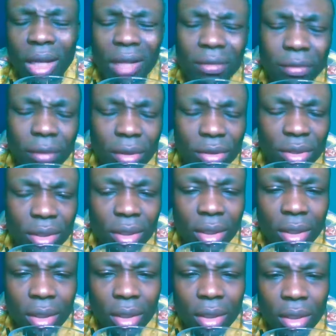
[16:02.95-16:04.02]
At first,
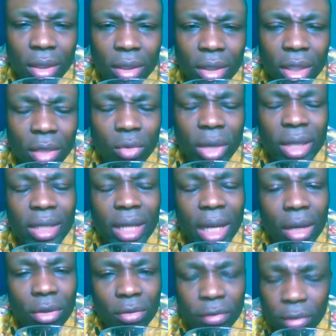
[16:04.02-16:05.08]
they were
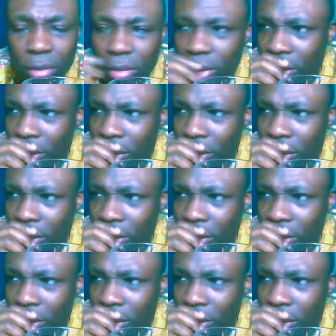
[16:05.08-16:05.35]
doubtful.